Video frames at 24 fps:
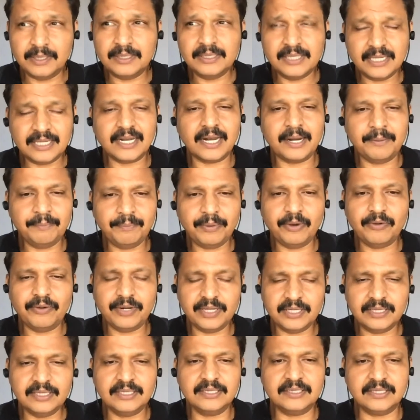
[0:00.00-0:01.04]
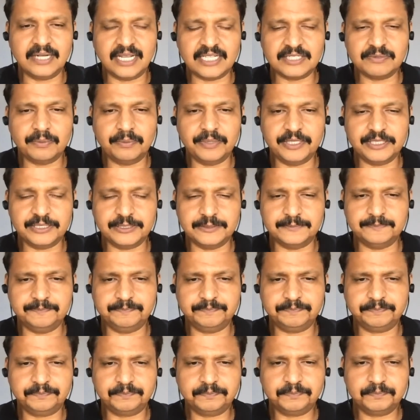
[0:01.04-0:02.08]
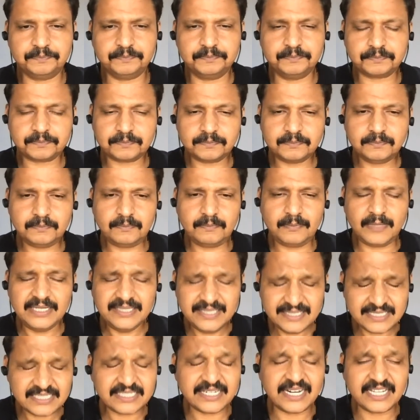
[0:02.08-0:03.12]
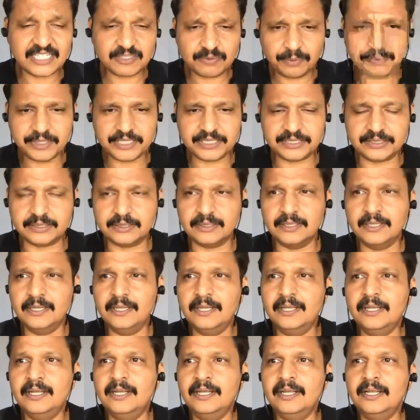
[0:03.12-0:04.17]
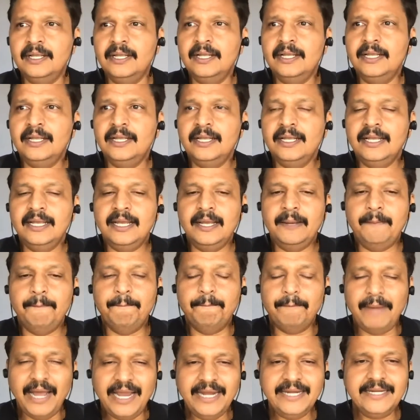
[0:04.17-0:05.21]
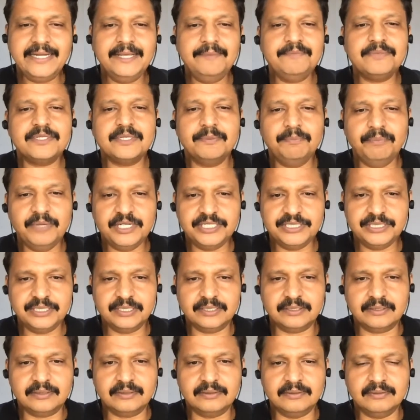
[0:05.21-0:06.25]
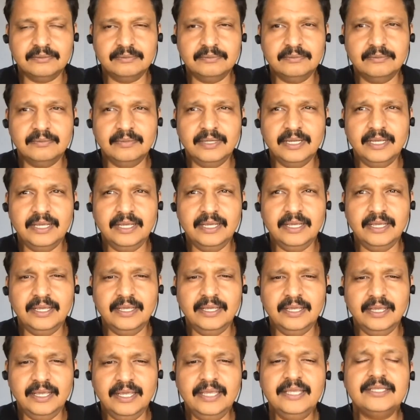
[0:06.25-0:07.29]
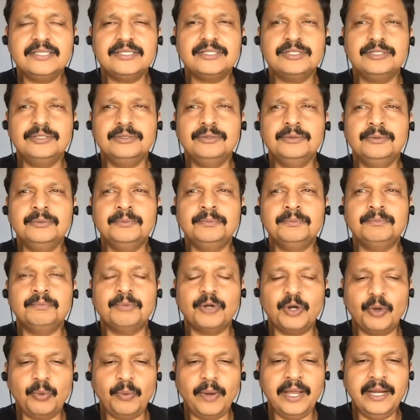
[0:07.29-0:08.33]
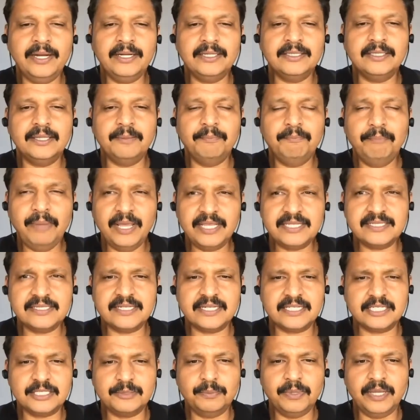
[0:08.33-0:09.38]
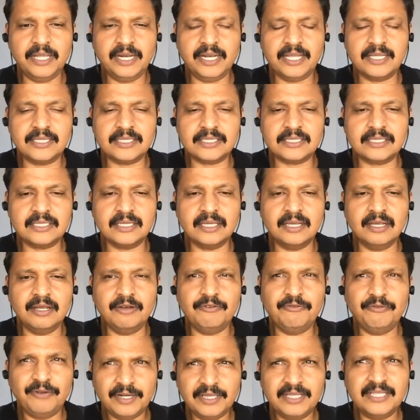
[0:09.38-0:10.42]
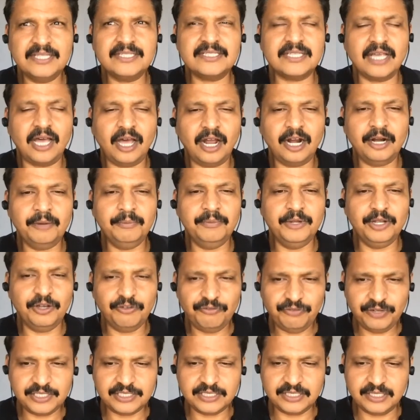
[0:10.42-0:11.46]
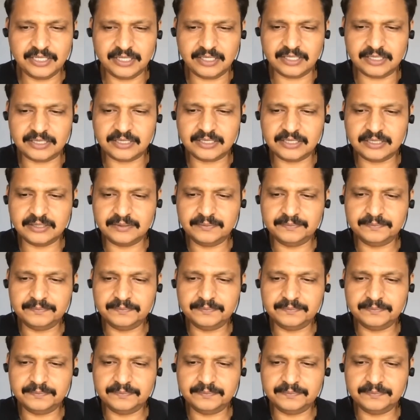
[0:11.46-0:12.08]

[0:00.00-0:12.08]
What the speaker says: are empowering the transformation. This transformation. My team's mission is to provide the best experience for this army of engineers.